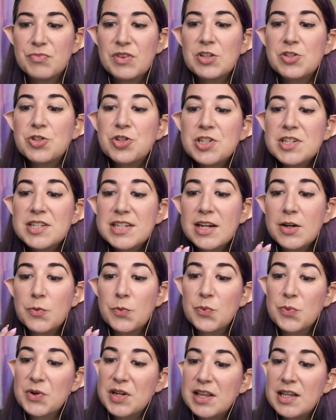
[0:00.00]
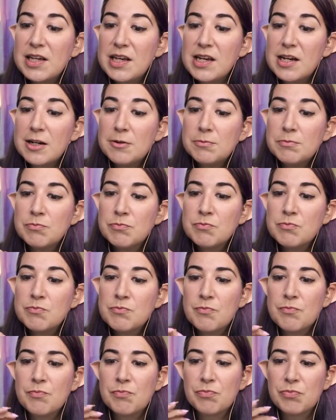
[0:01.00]
Just like really
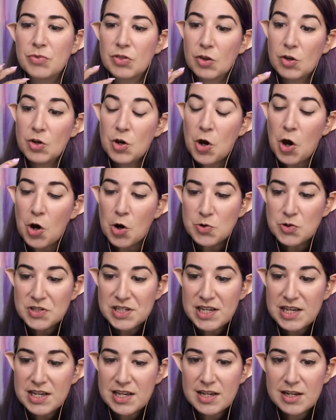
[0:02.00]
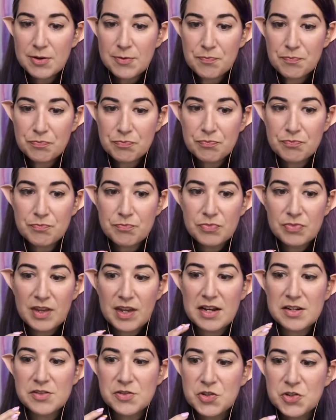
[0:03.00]
cozy
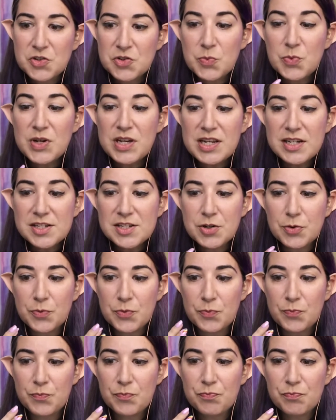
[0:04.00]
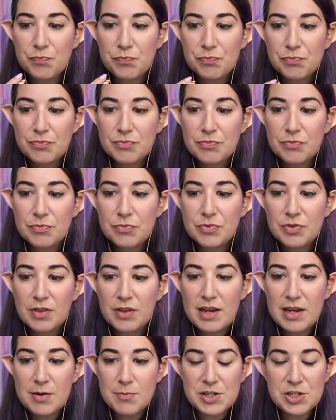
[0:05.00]
and sweet
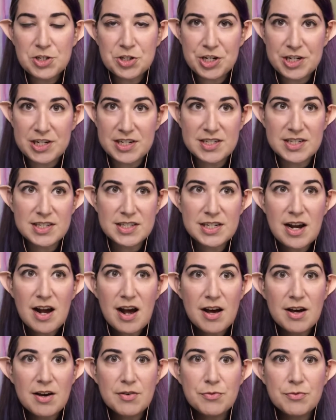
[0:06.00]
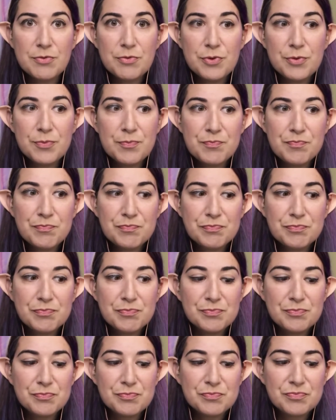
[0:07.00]
images of
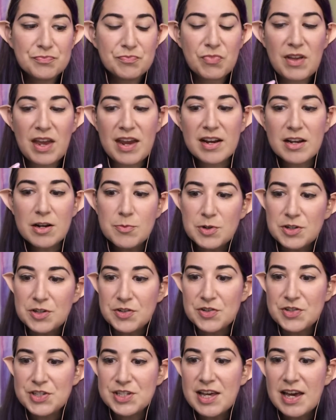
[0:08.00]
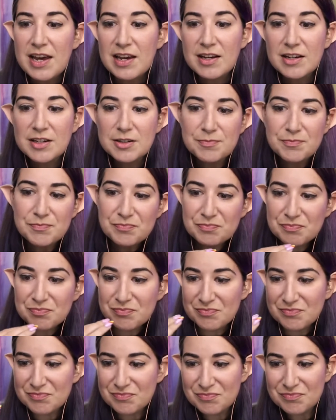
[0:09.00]
animals like
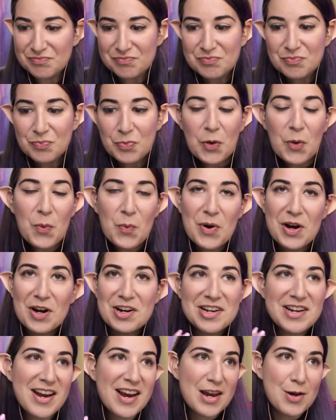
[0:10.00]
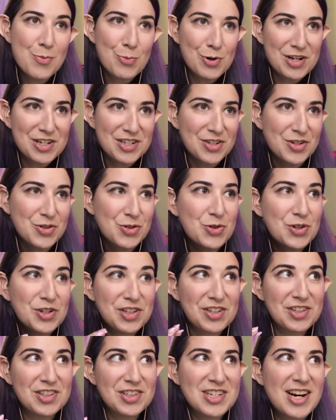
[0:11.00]
wearing aprons or
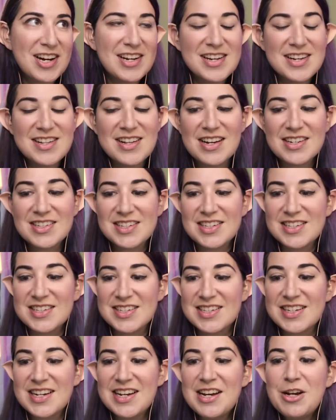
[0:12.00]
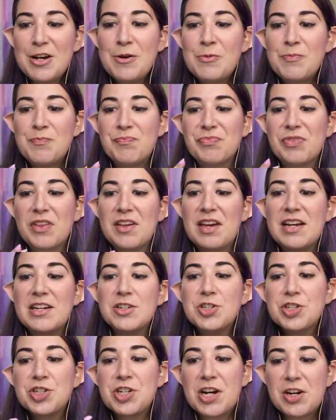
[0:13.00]
little tiny glasses and like
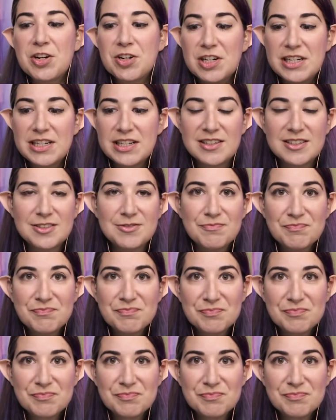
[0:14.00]
sharing